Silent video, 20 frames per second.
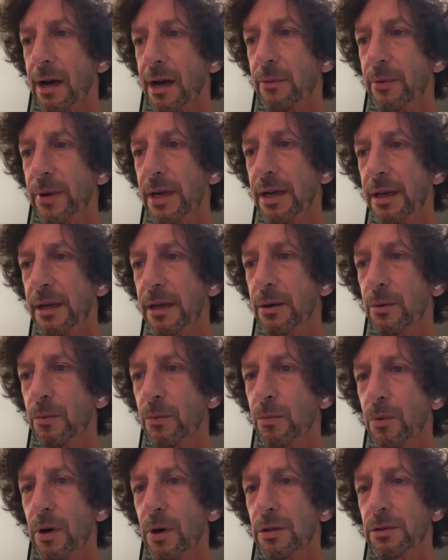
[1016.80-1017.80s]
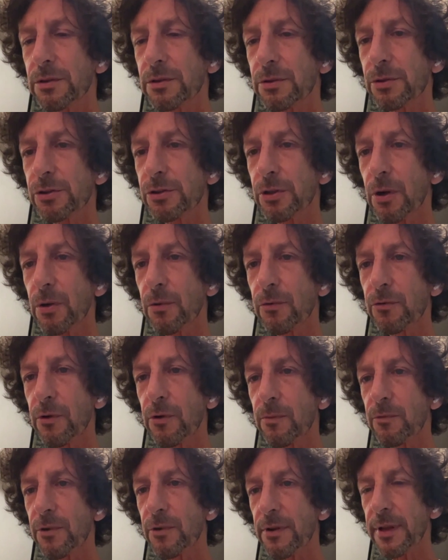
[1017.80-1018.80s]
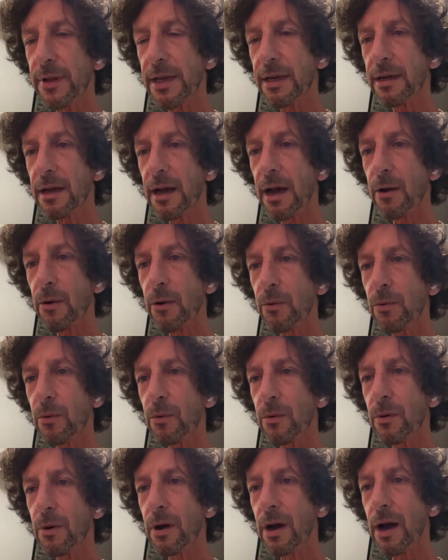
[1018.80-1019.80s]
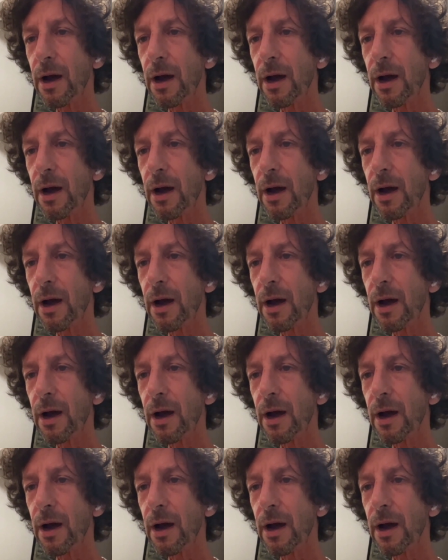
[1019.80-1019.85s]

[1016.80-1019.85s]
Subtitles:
I really want to show from within how